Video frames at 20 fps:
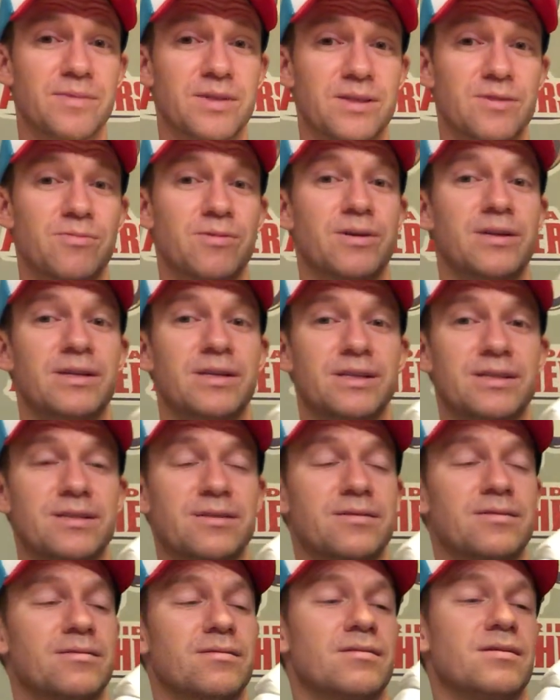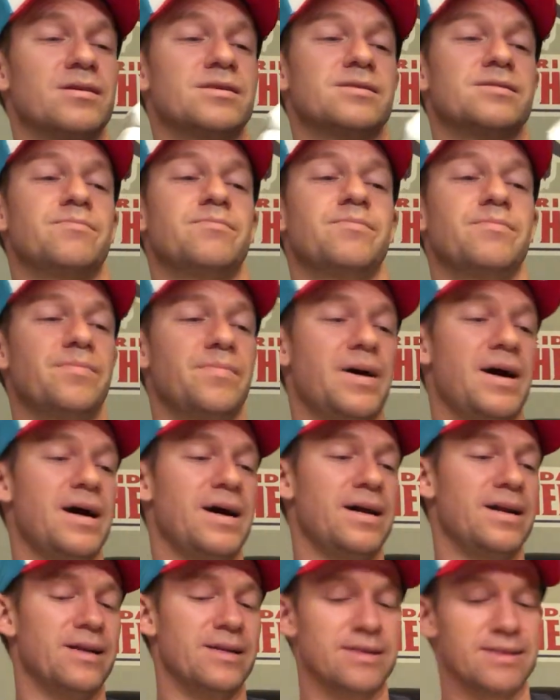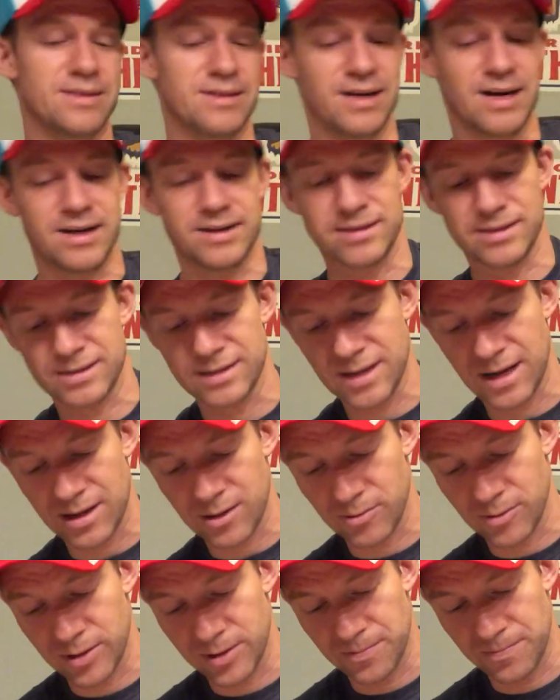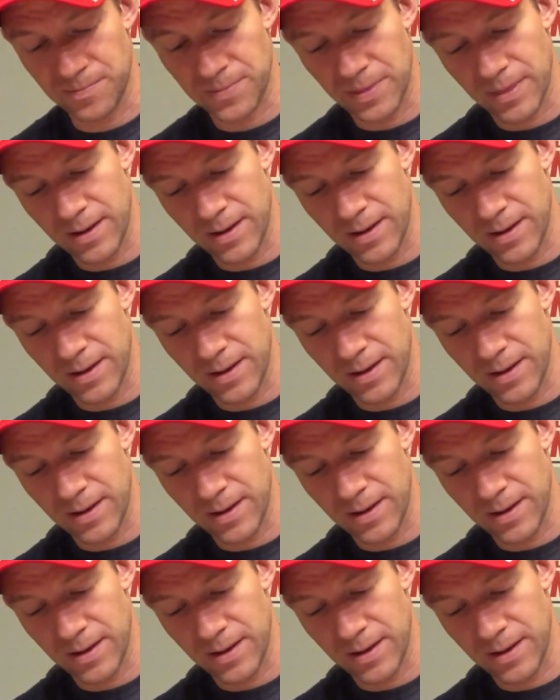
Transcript: This one is a custom pad. It's not the stock one.